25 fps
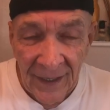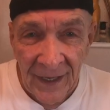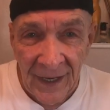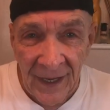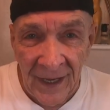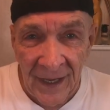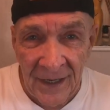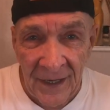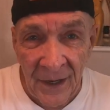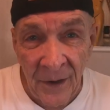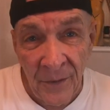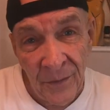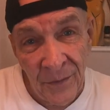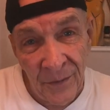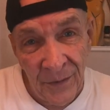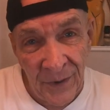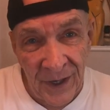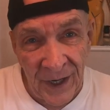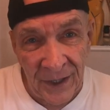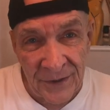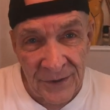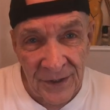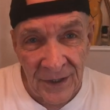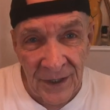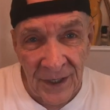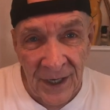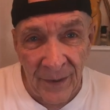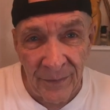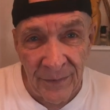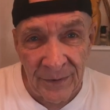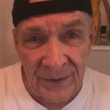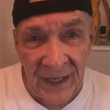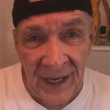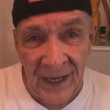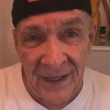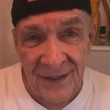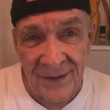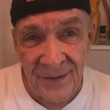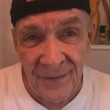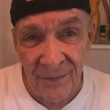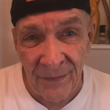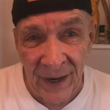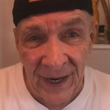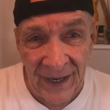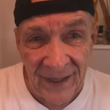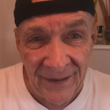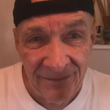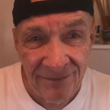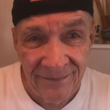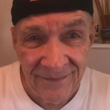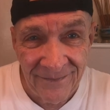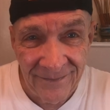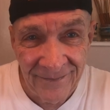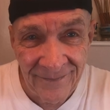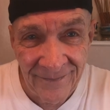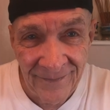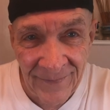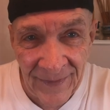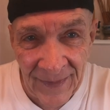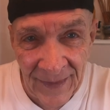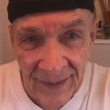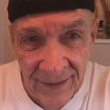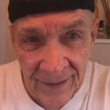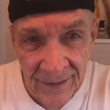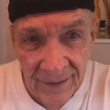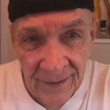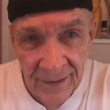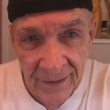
And uh, we'll catch you in a couple days. Bye.